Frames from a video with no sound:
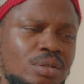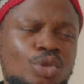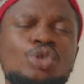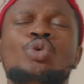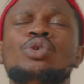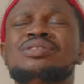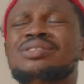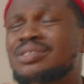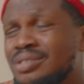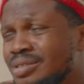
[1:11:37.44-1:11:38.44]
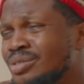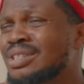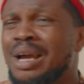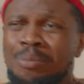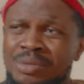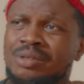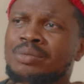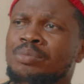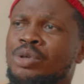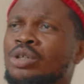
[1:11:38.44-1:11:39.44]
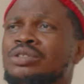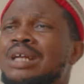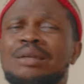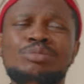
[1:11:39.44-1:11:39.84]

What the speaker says: Doctor, what is it? Tell me. Because,